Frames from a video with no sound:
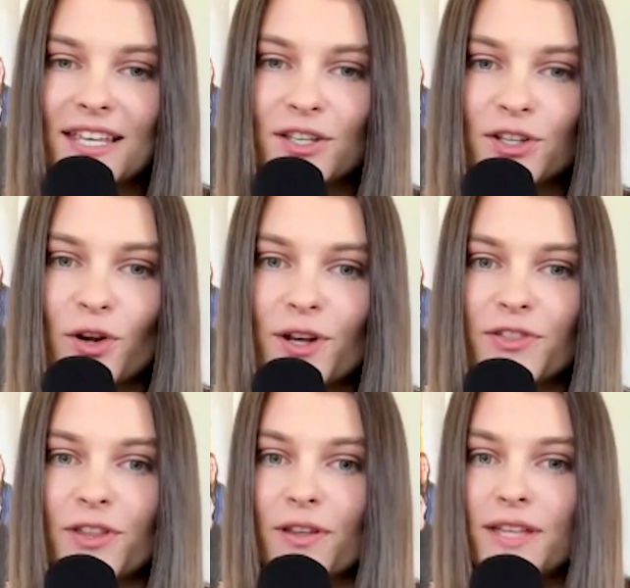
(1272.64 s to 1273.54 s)

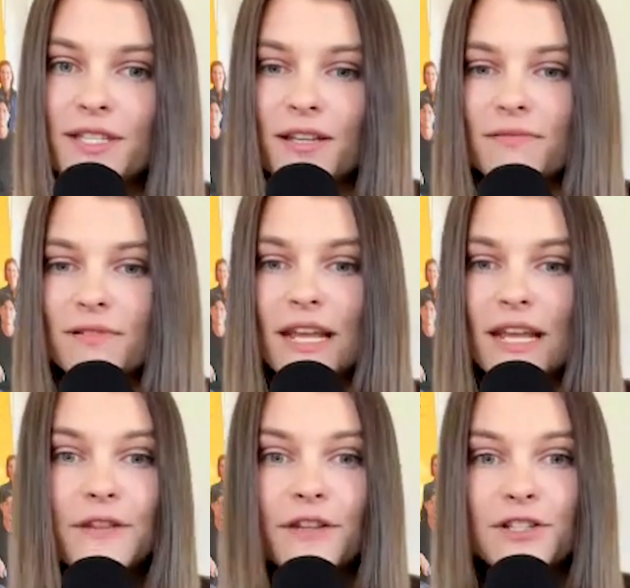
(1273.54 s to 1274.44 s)
it
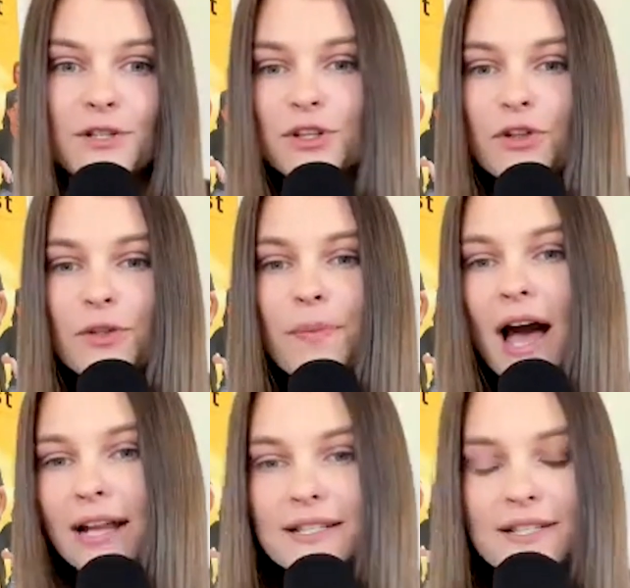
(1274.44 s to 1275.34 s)
anything to do with, the
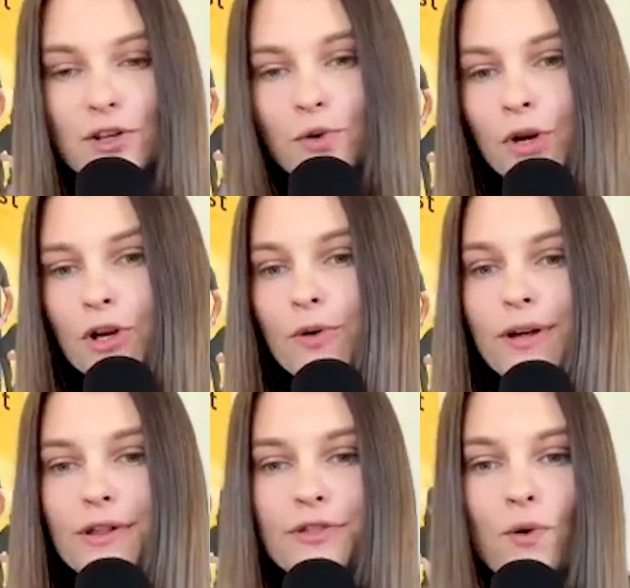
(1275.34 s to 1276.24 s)
partners that you work
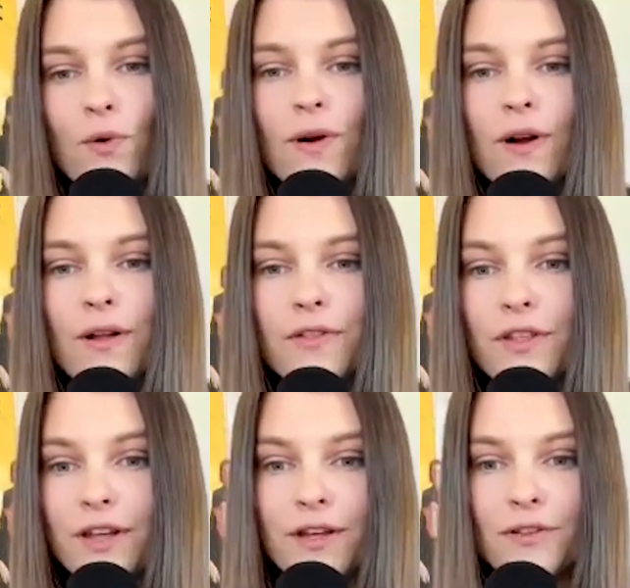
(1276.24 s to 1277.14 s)
with or
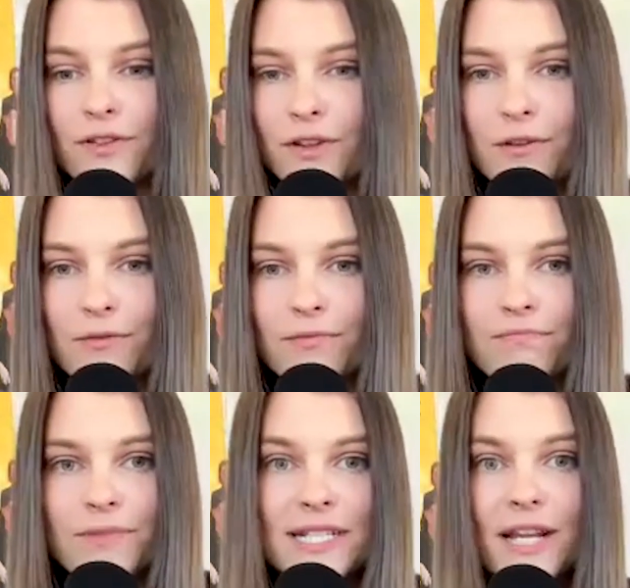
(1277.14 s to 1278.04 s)
the
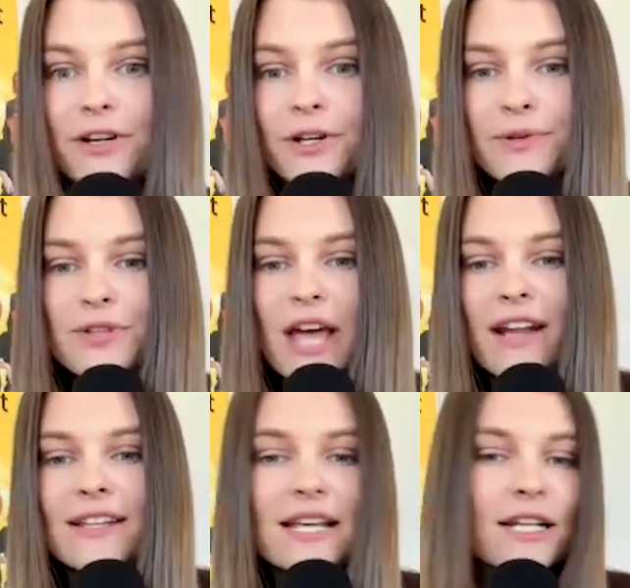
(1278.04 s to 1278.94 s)
materials? How
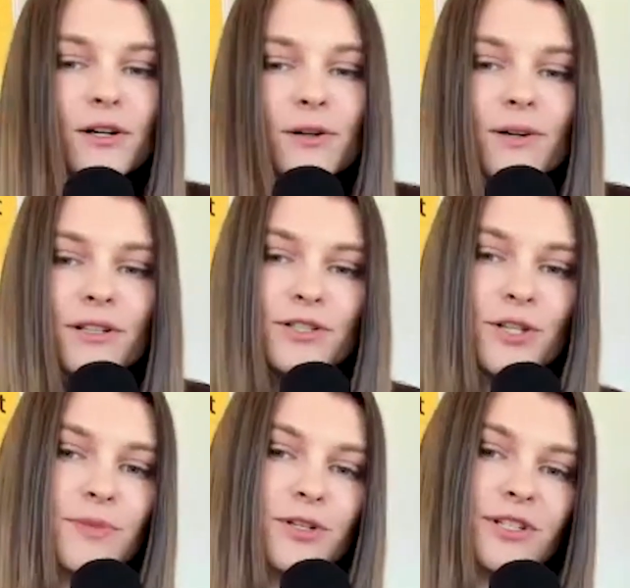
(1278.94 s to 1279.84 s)
does that look in
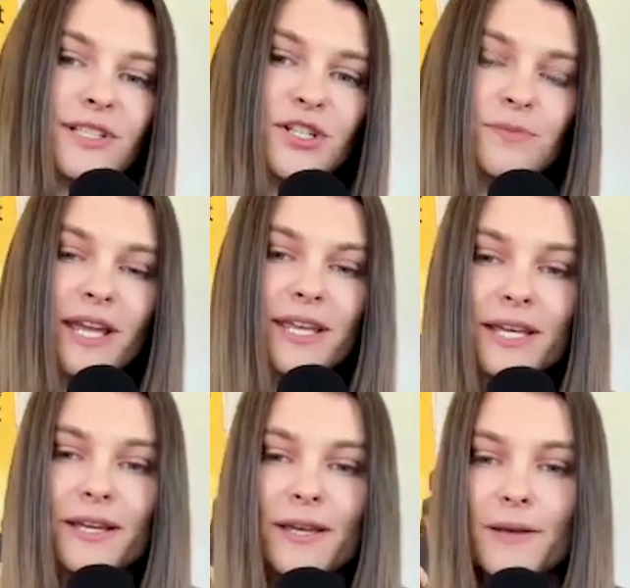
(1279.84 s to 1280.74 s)
terms of your decision
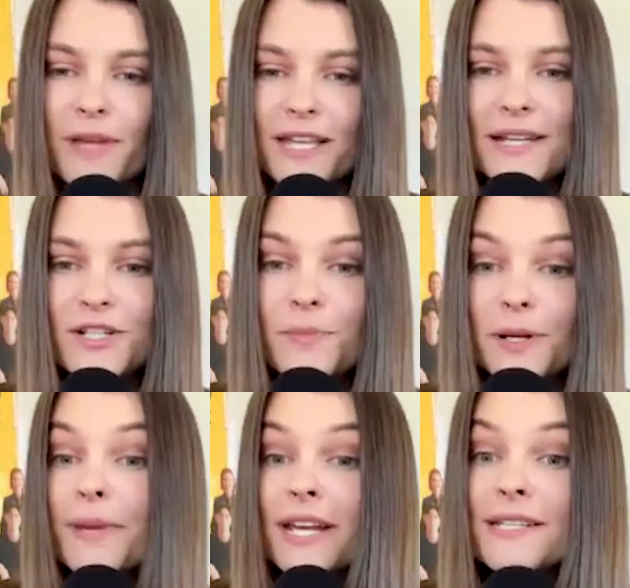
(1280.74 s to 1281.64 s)
making, it being such a
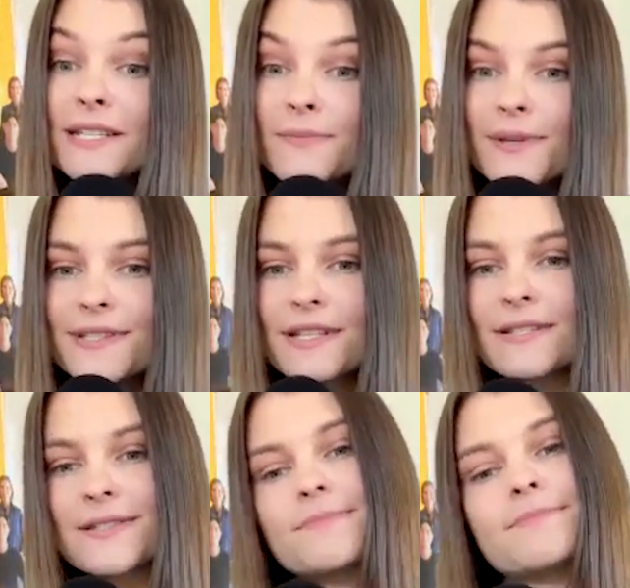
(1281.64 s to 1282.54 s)
big piece to the
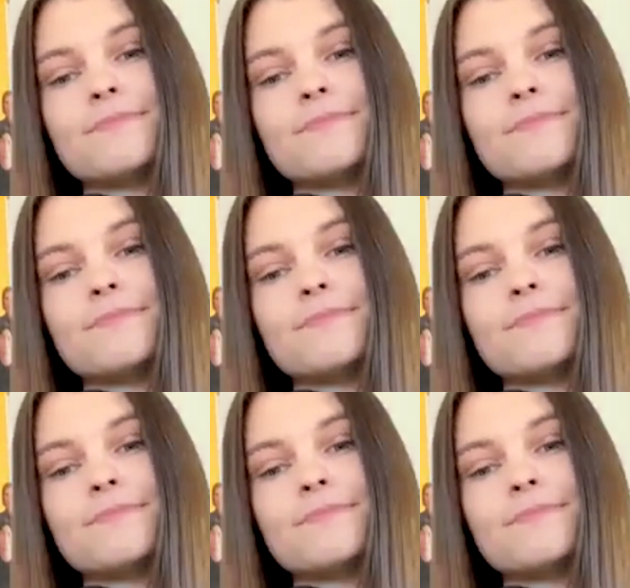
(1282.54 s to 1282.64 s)
business?